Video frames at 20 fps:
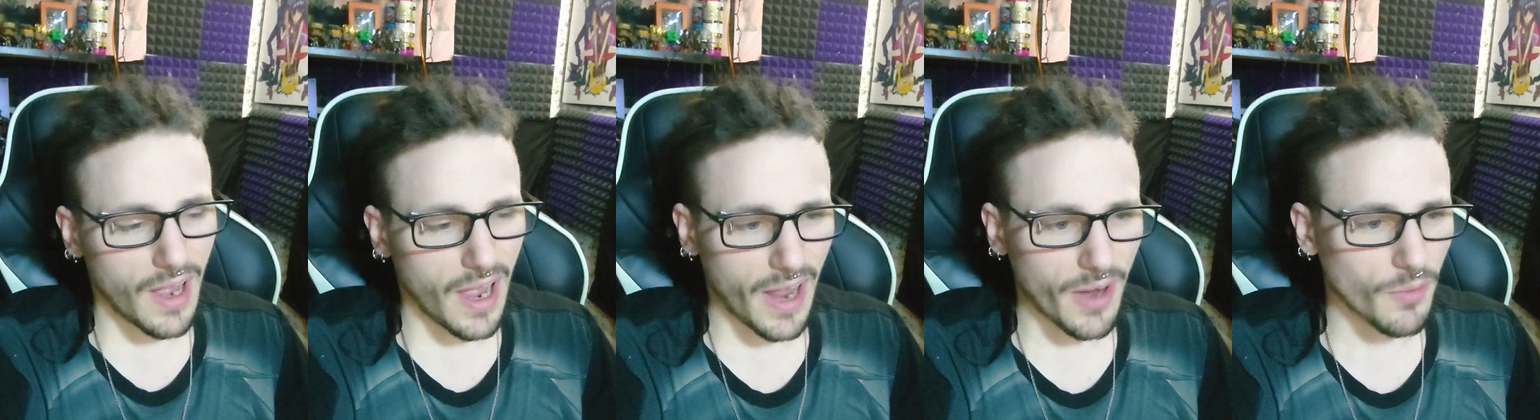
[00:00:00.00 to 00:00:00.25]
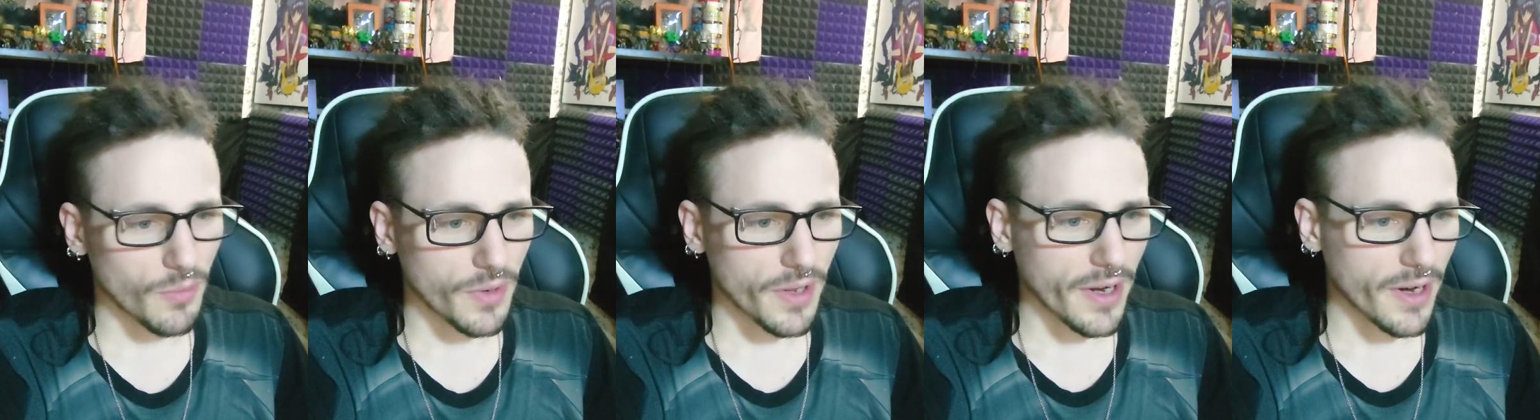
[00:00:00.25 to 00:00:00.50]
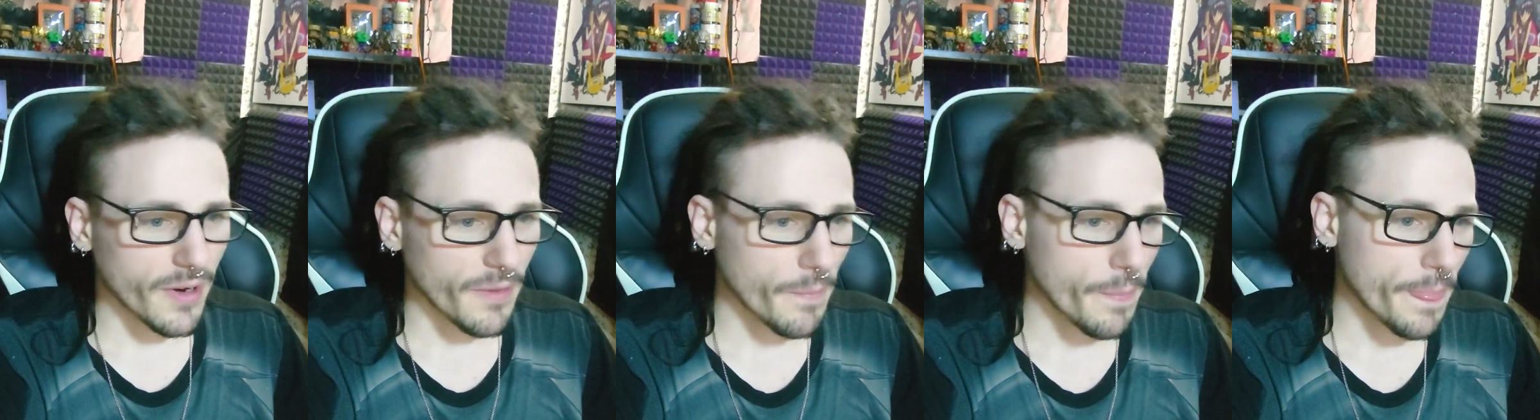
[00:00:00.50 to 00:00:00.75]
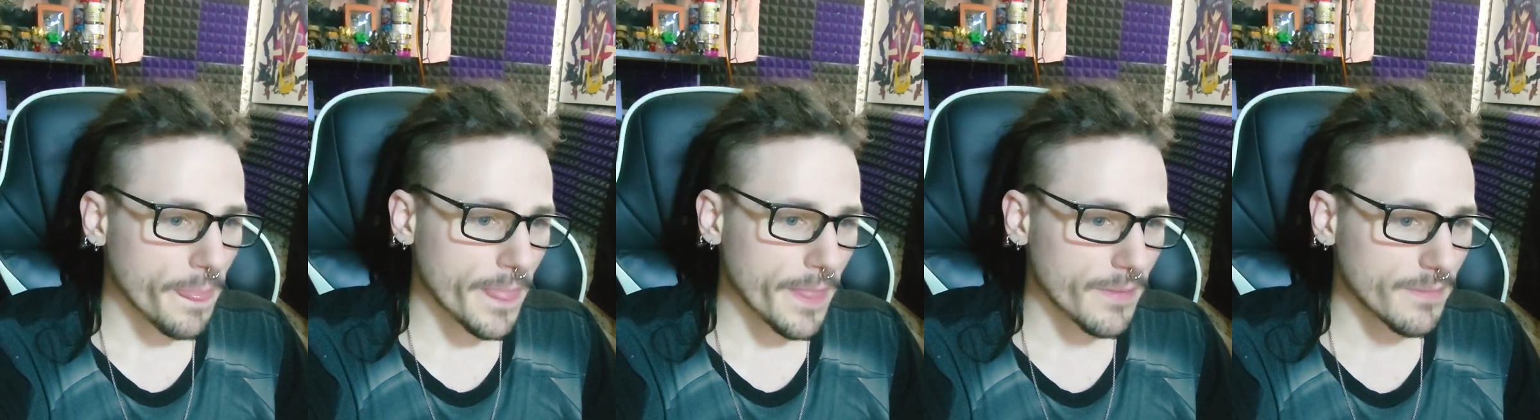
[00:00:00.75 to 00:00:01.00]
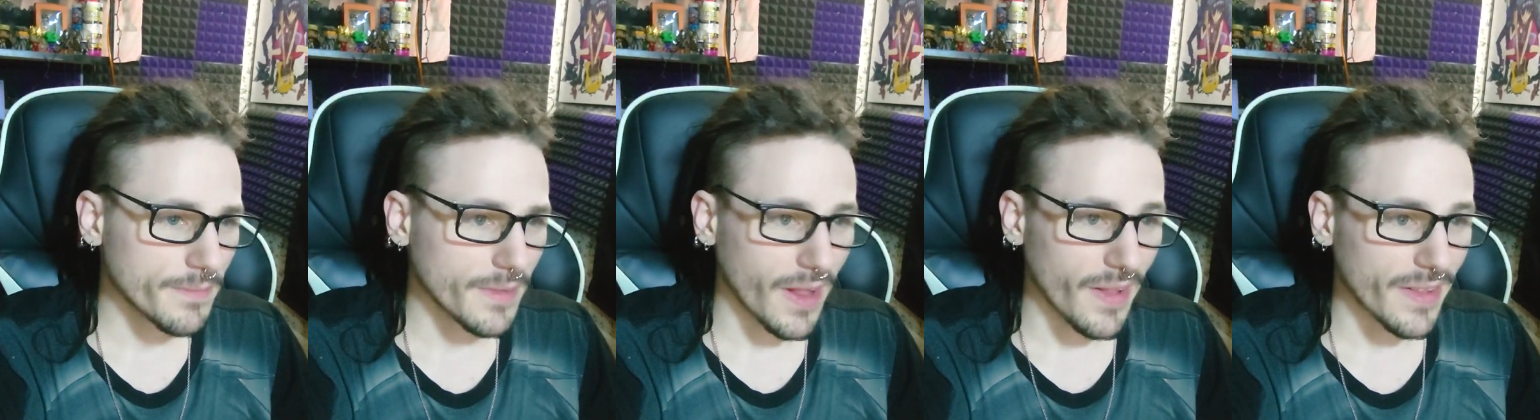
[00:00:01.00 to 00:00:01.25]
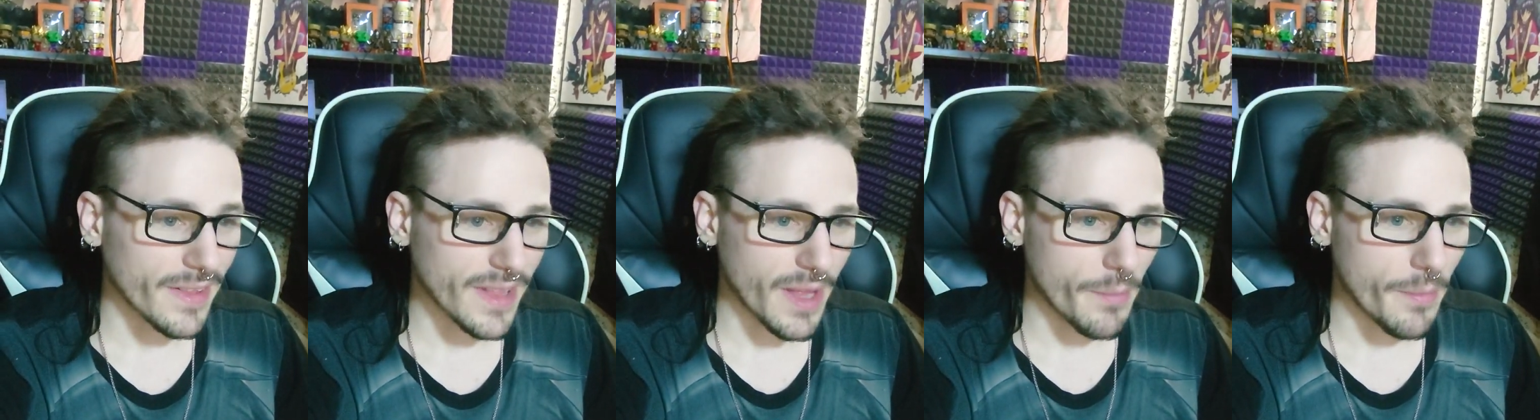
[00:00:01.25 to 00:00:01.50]
I don't care. Not
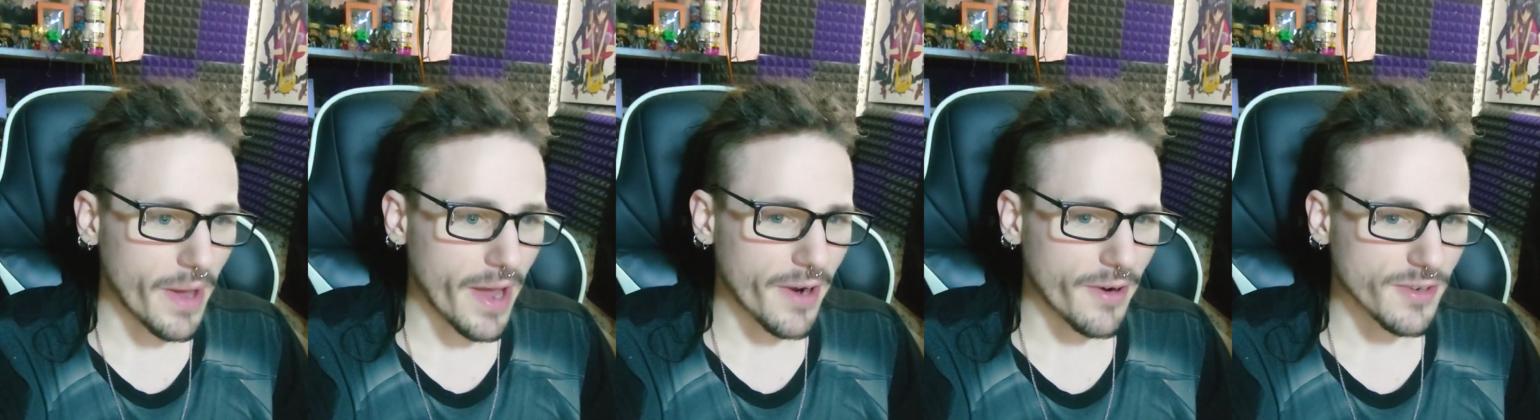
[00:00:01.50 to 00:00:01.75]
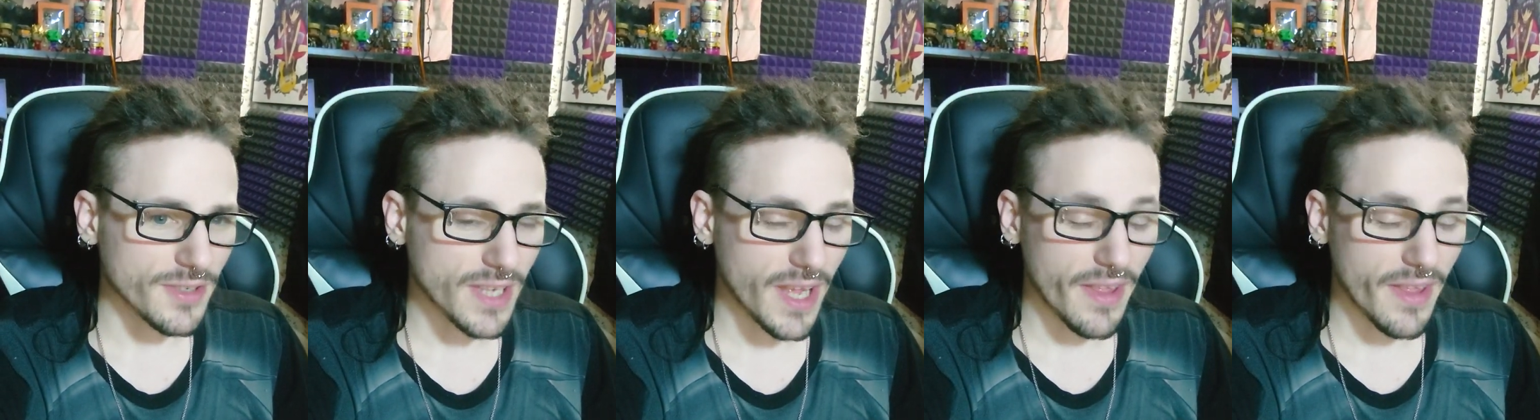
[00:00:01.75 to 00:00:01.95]
like that matters.